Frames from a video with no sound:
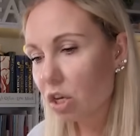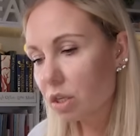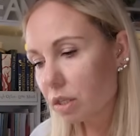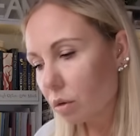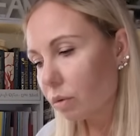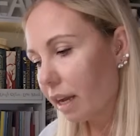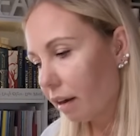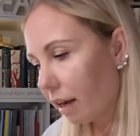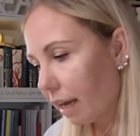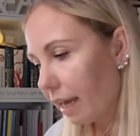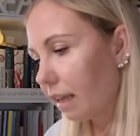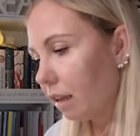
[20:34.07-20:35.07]
So there
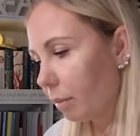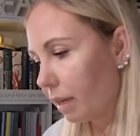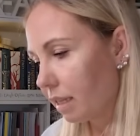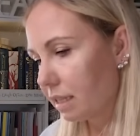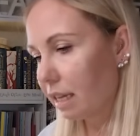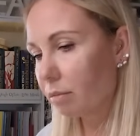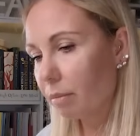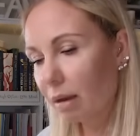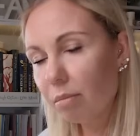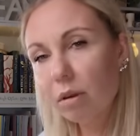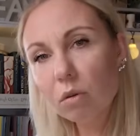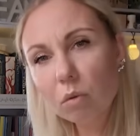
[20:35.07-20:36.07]
are elements that
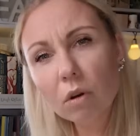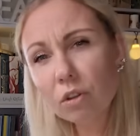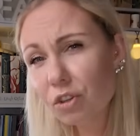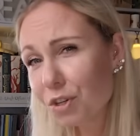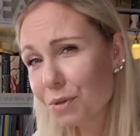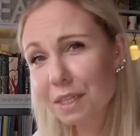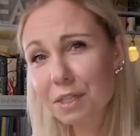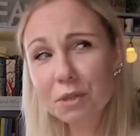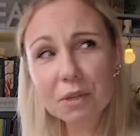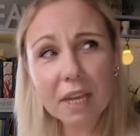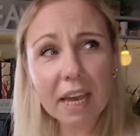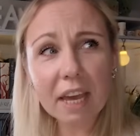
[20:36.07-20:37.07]
maybe you won't use it
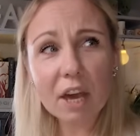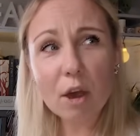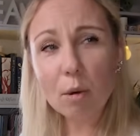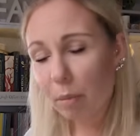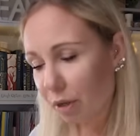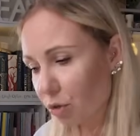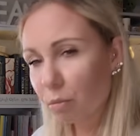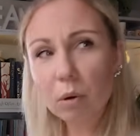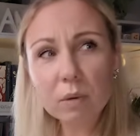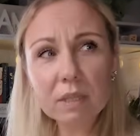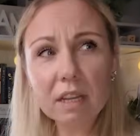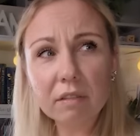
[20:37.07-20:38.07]
today, but you
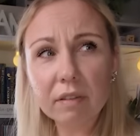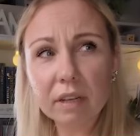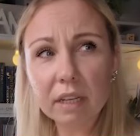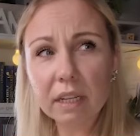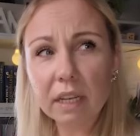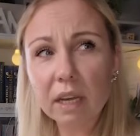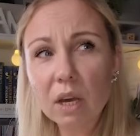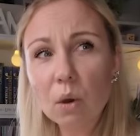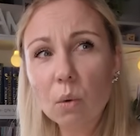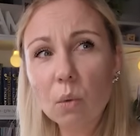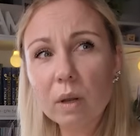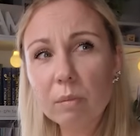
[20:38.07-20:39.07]
most definitely
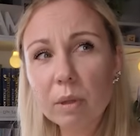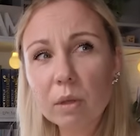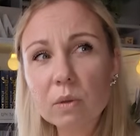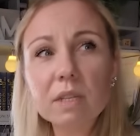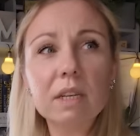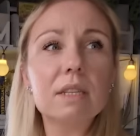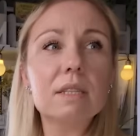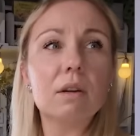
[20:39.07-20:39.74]
will be using it.